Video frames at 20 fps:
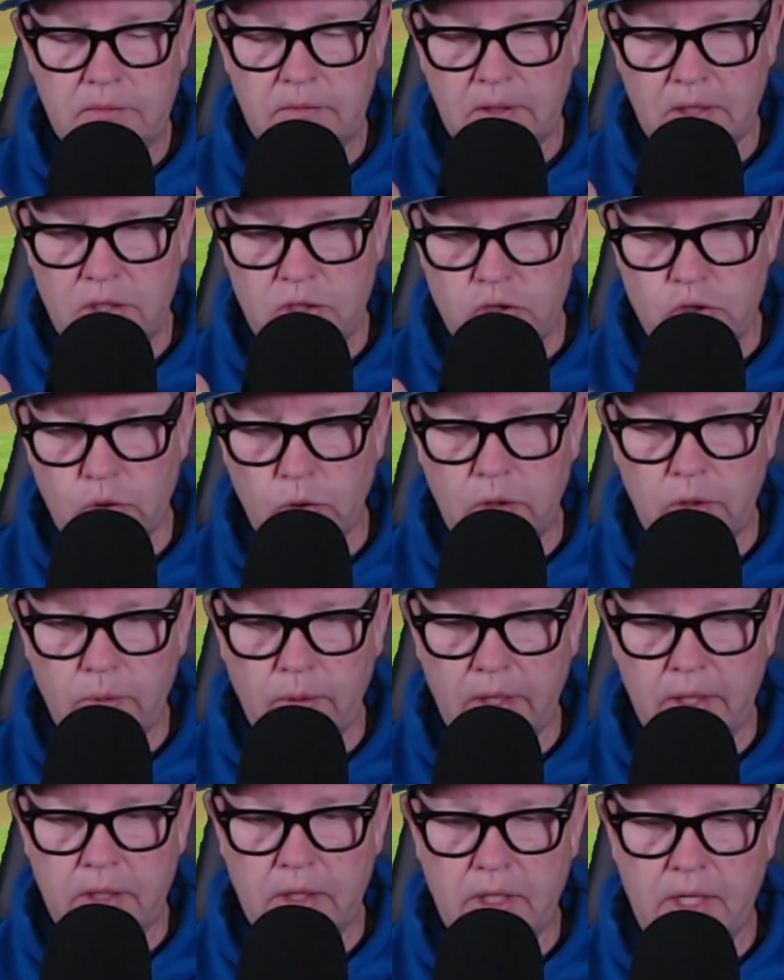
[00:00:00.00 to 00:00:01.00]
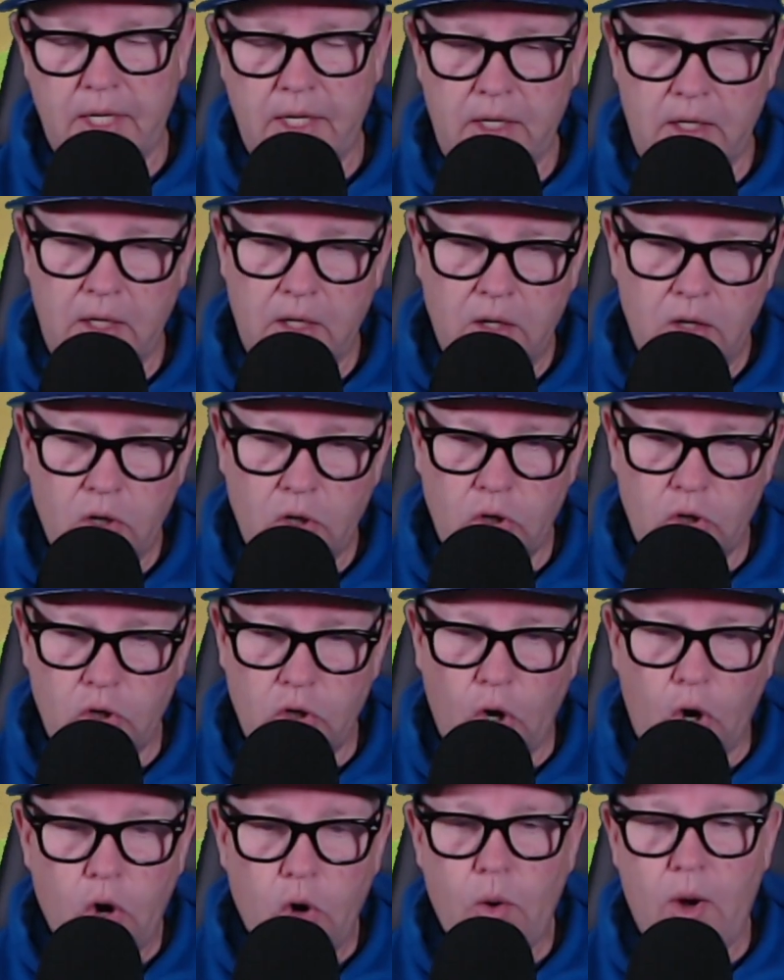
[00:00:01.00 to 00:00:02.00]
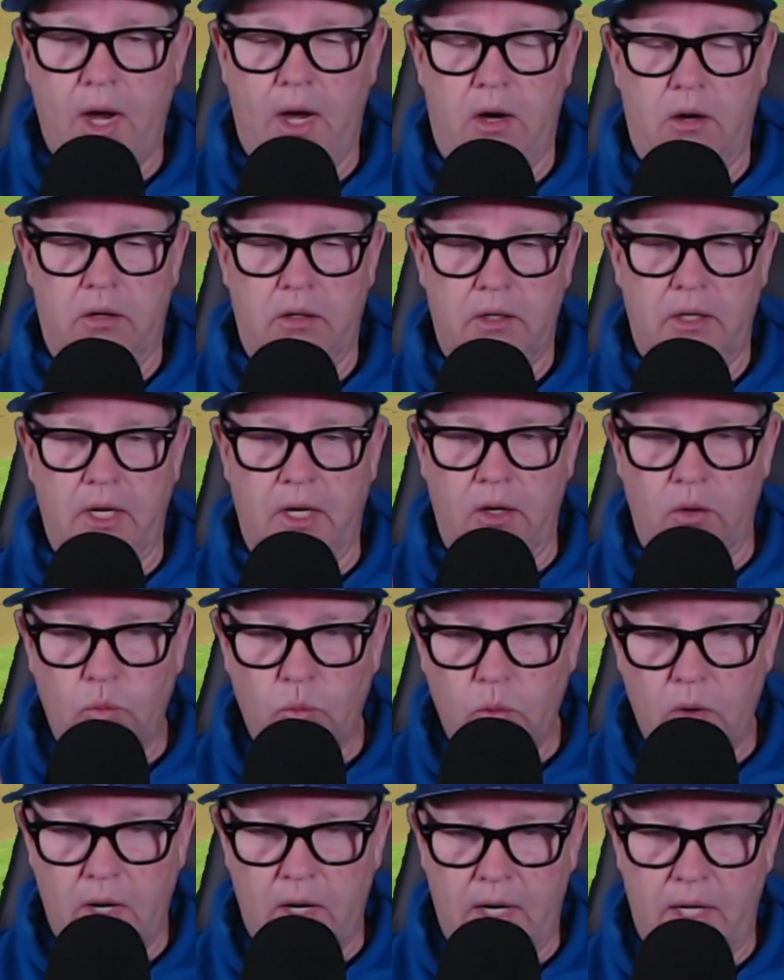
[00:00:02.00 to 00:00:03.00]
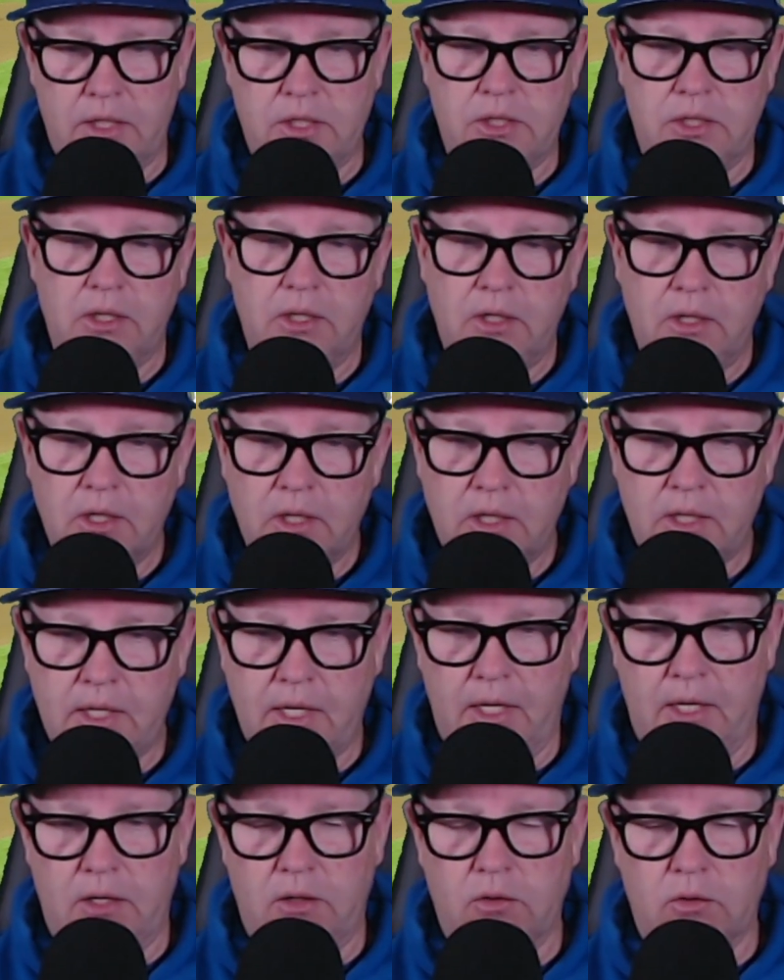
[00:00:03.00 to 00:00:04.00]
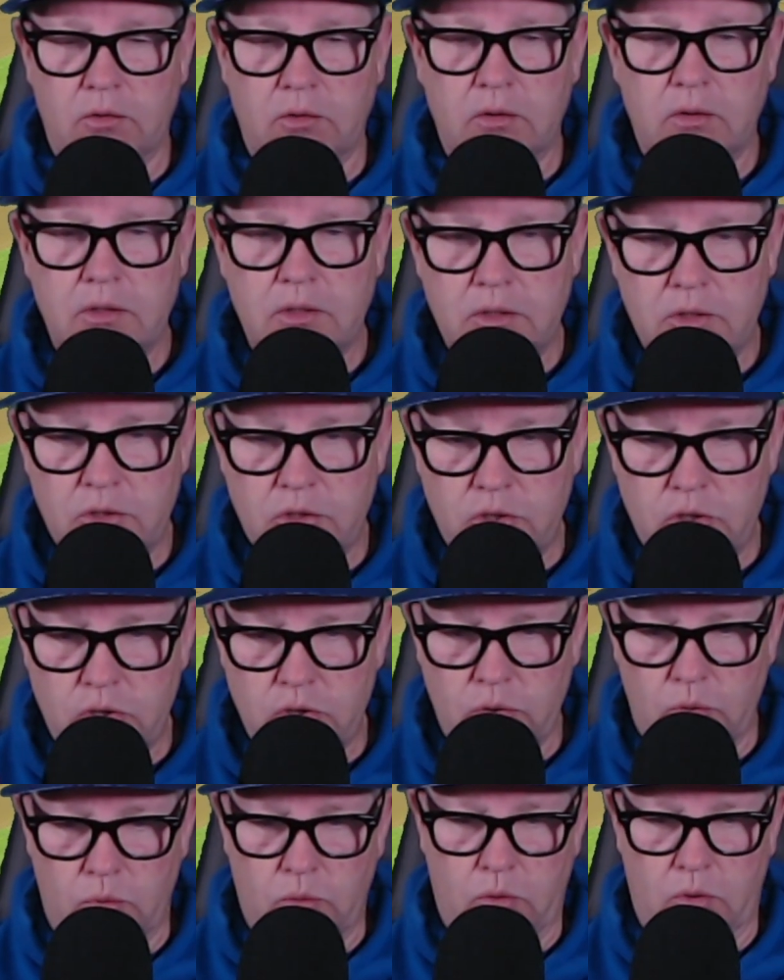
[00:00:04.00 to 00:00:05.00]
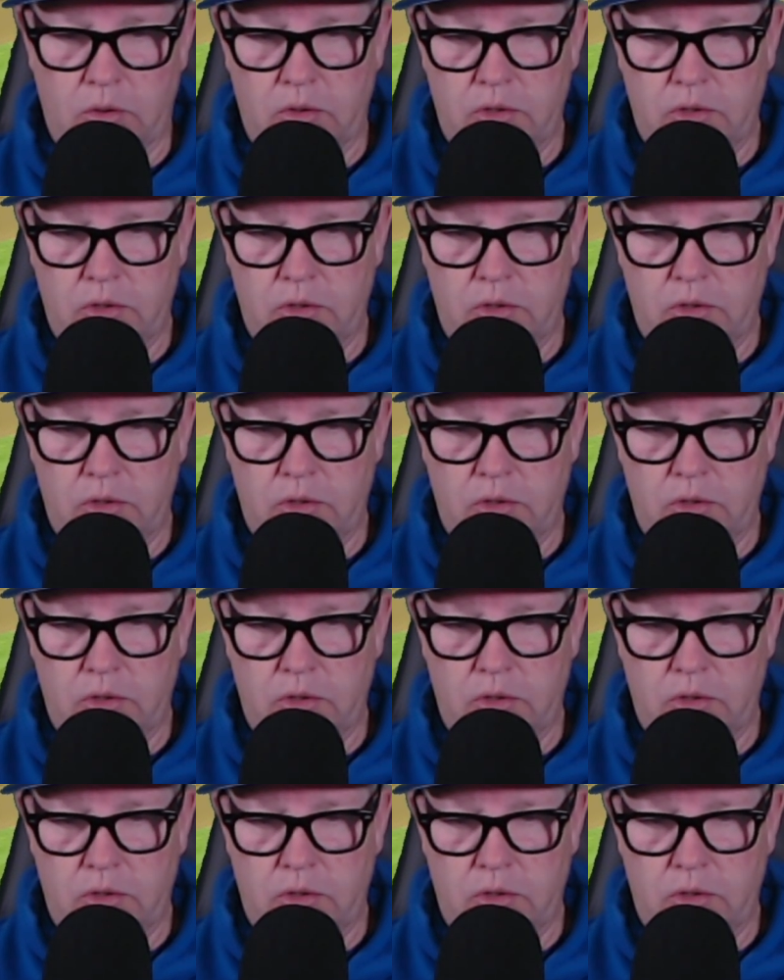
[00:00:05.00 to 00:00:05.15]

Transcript: Enjoy while you can. Go out and watch Kendall George.